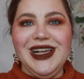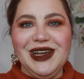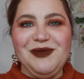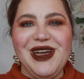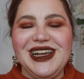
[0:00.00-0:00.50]

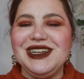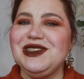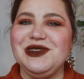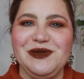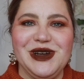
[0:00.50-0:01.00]
Welcome back
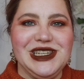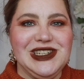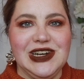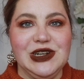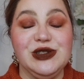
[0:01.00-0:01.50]
to my
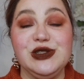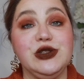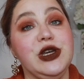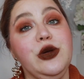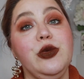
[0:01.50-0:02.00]
channel.
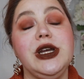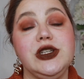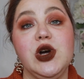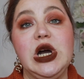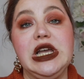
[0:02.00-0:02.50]
Today we're
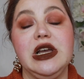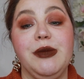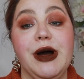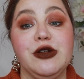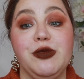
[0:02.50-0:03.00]
talking
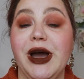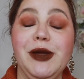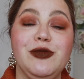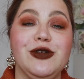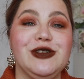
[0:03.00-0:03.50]
about
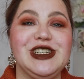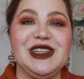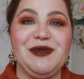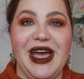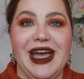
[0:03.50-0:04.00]
my
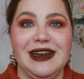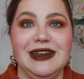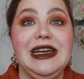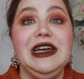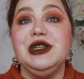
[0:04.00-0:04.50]
project pan